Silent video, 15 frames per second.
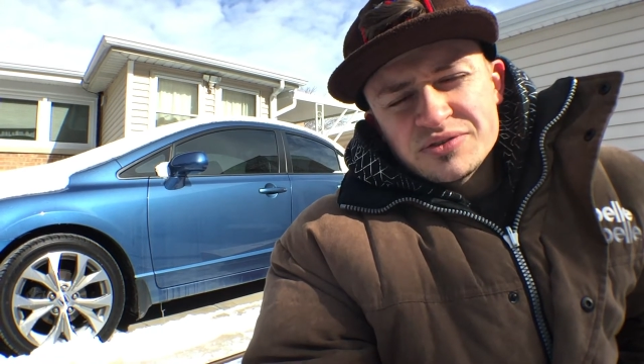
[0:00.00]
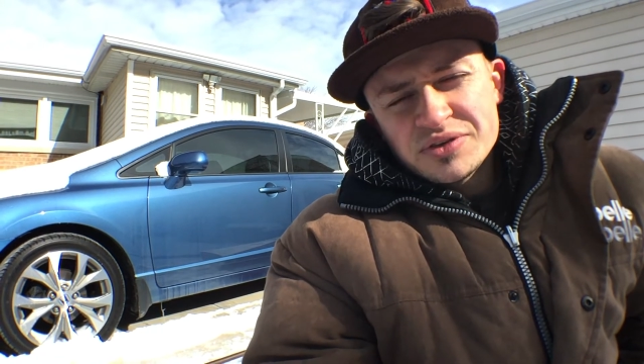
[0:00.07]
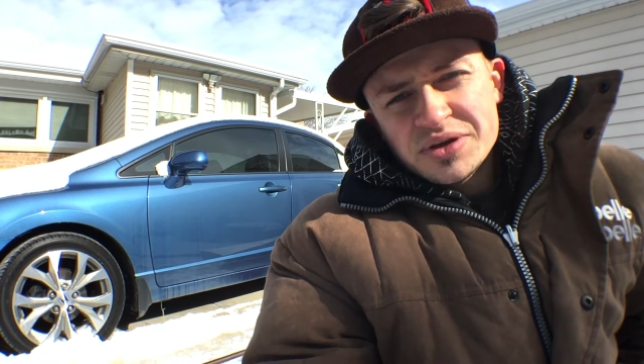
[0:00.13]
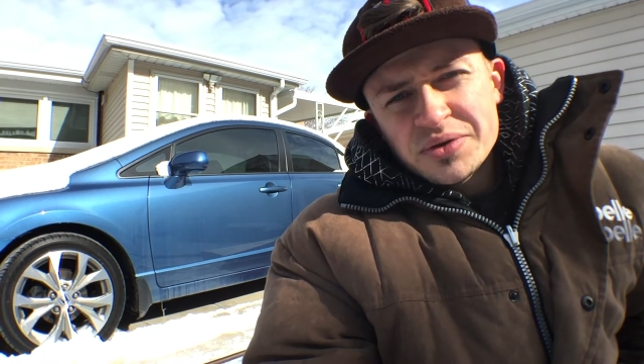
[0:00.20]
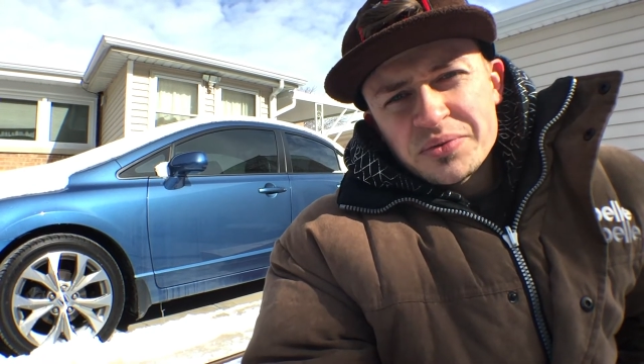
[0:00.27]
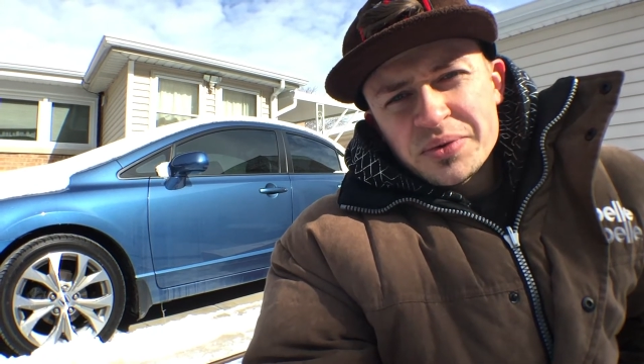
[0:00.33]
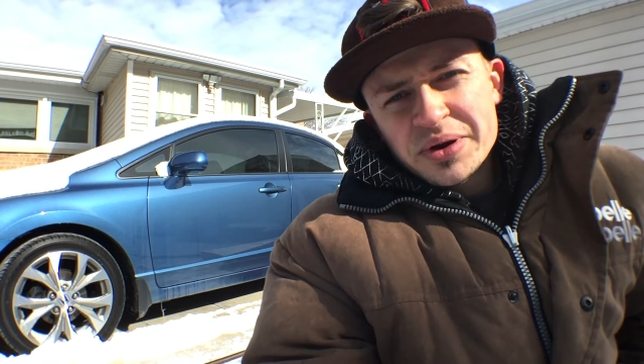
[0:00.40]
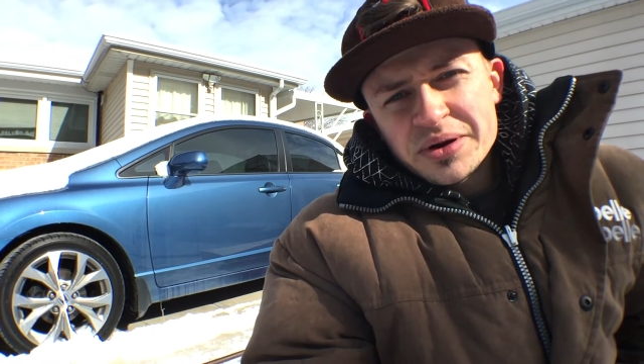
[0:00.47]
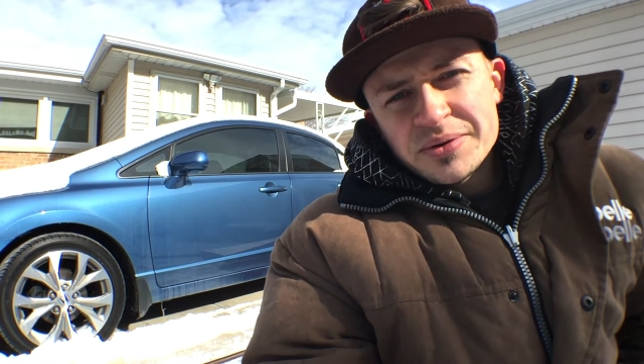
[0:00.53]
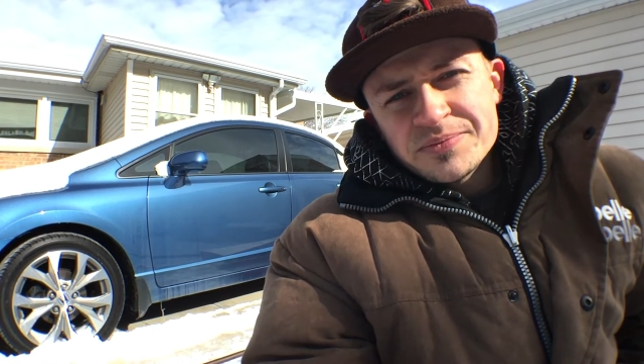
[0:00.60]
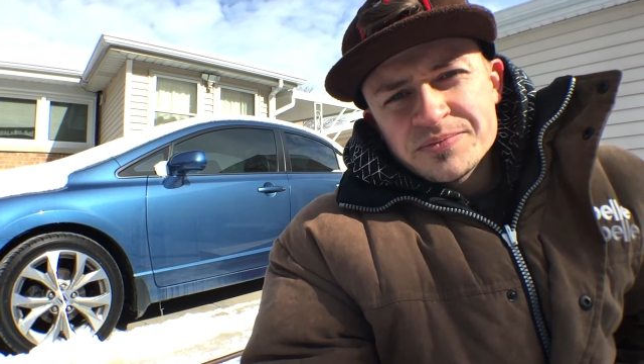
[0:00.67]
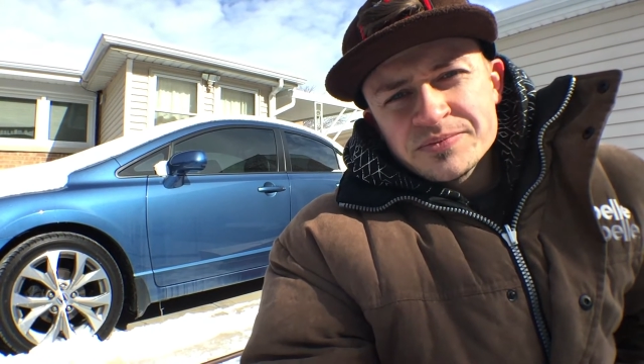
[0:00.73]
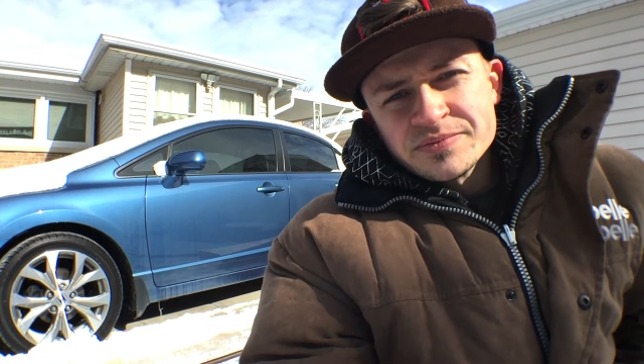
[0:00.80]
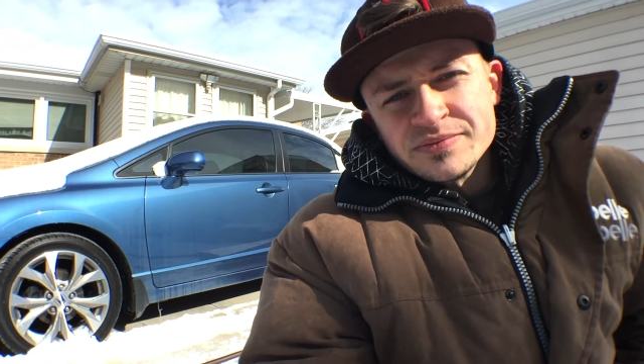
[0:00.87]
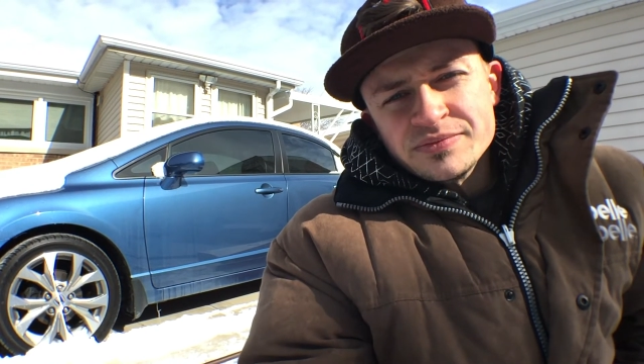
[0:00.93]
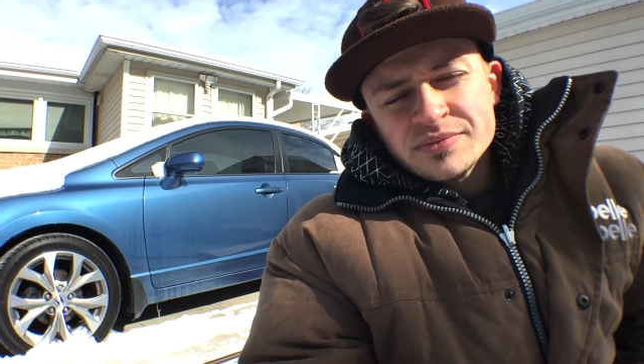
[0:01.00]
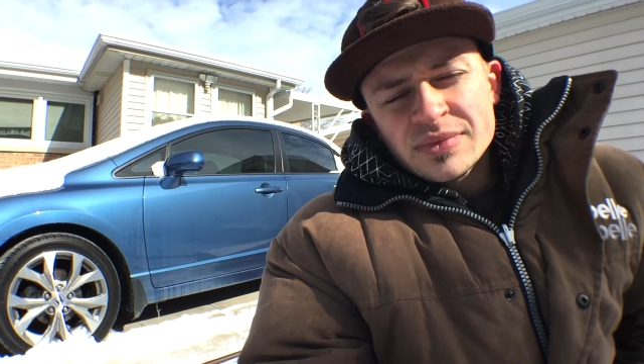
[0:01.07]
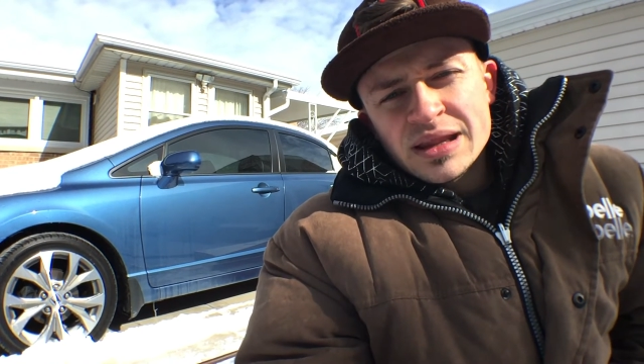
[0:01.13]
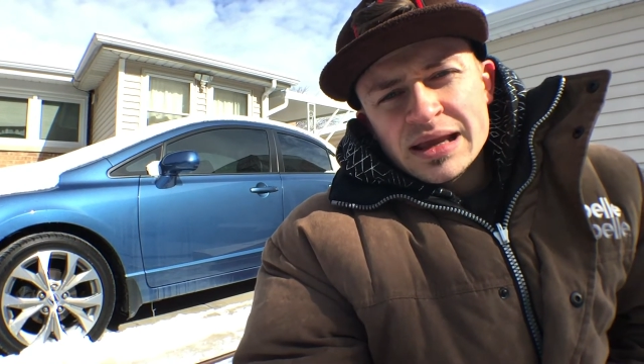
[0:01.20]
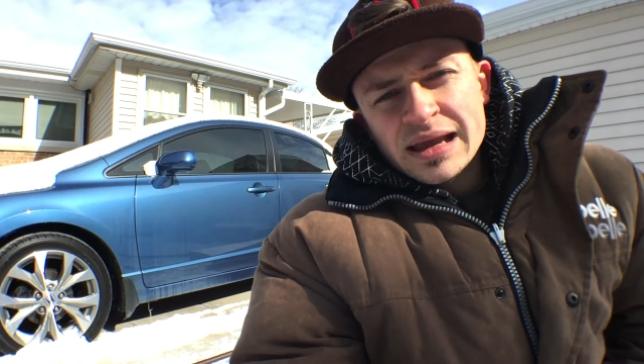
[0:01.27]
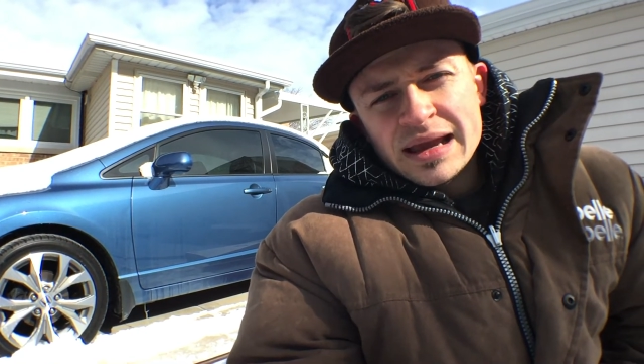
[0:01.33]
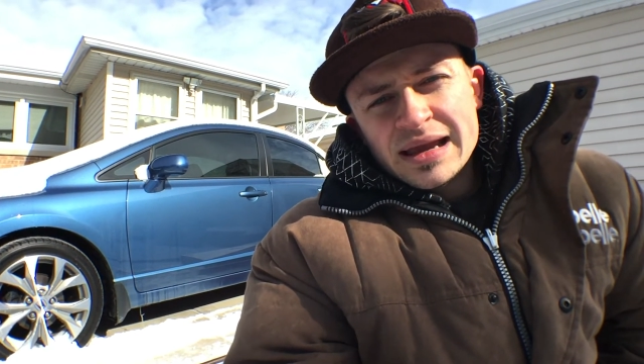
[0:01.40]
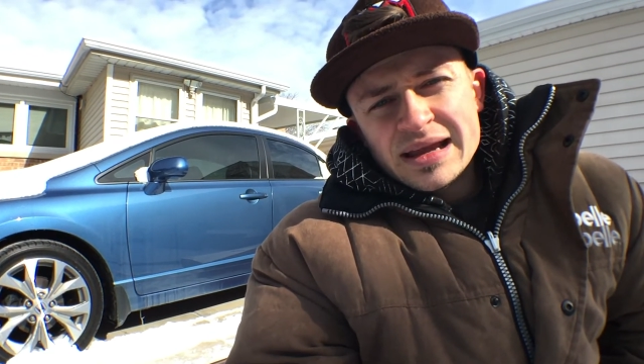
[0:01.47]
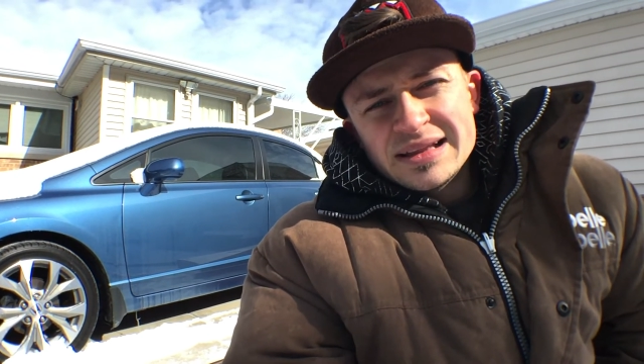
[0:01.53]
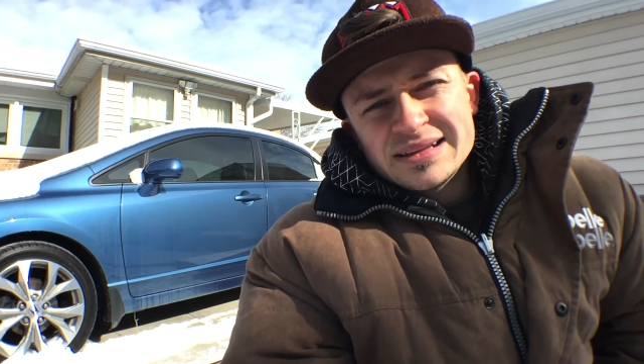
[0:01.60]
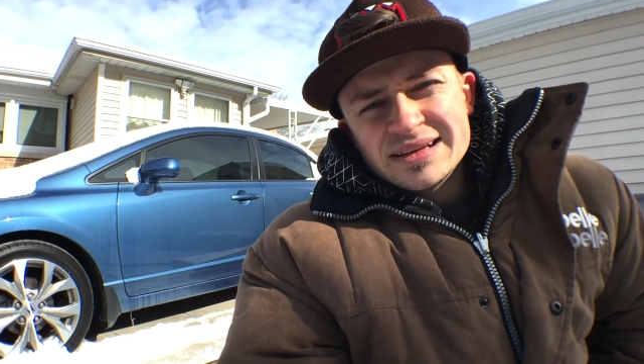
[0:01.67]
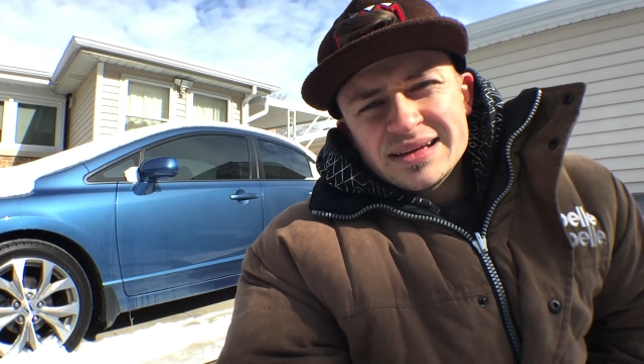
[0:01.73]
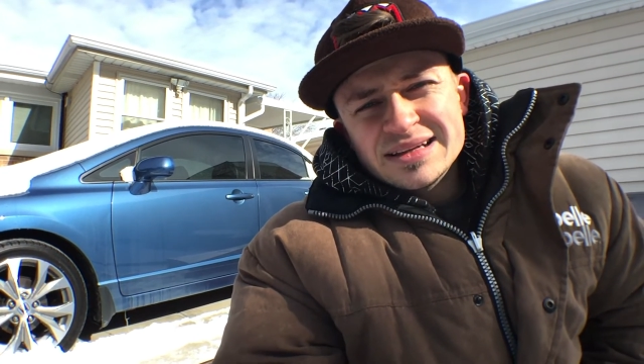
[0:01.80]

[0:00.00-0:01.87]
front and rear, and